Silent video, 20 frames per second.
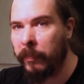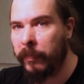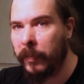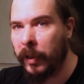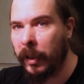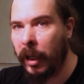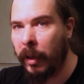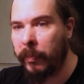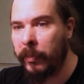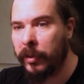The
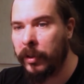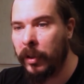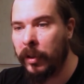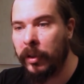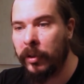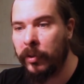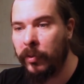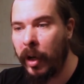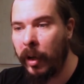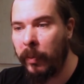camera is on a
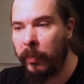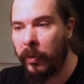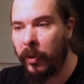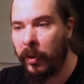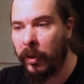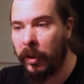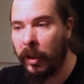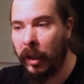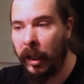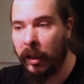
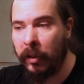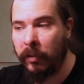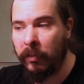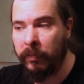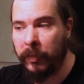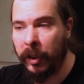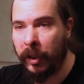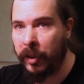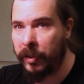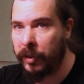tripod, and
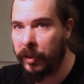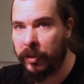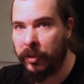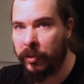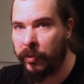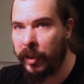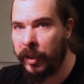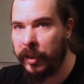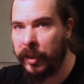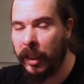because it's
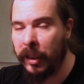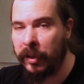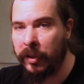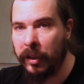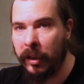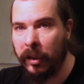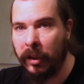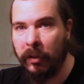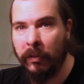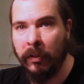
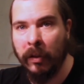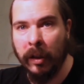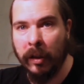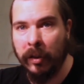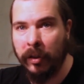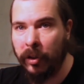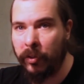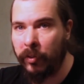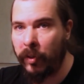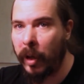360,
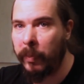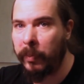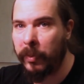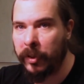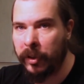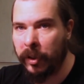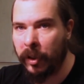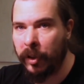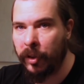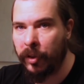the
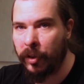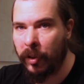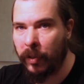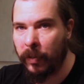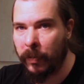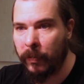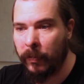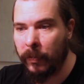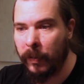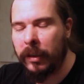tripod's going to
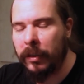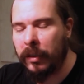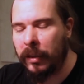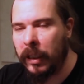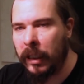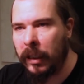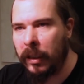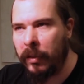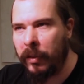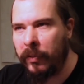show.
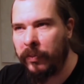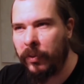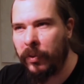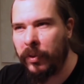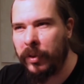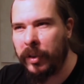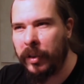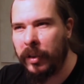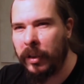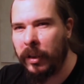Of
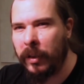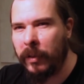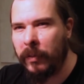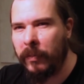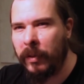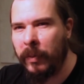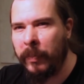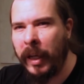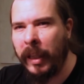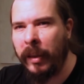course,
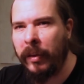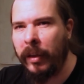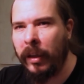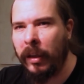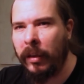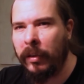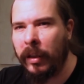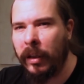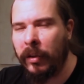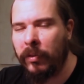the main
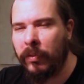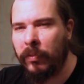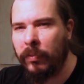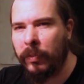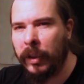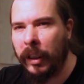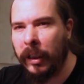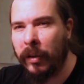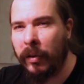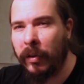thing that
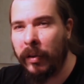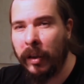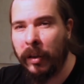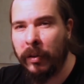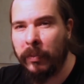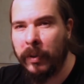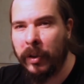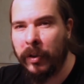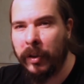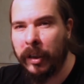we can think
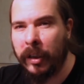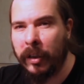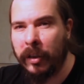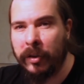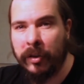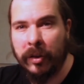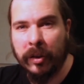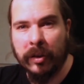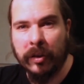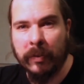about it is
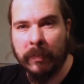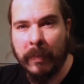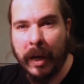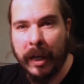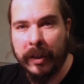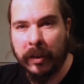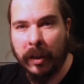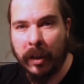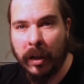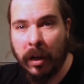just
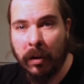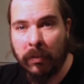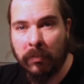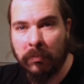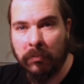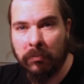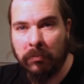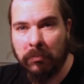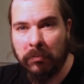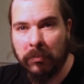mask it out.
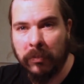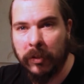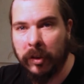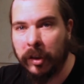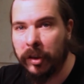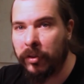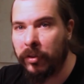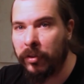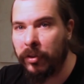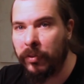
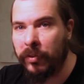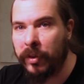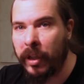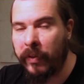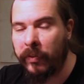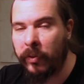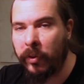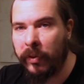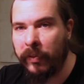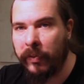Just use
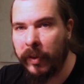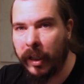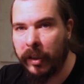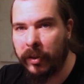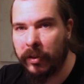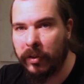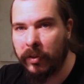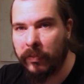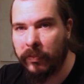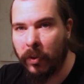After
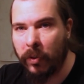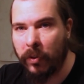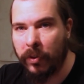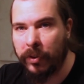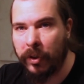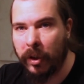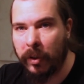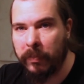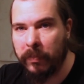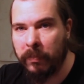Effects,
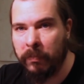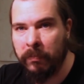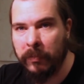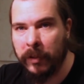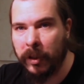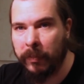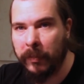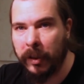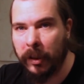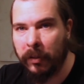Photoshop,
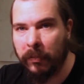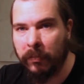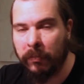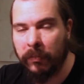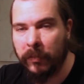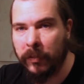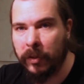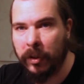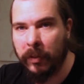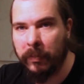
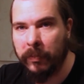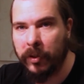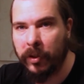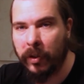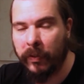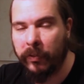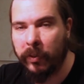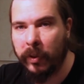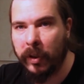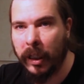some
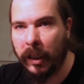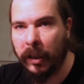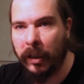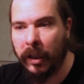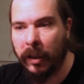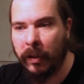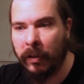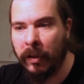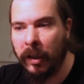software like that.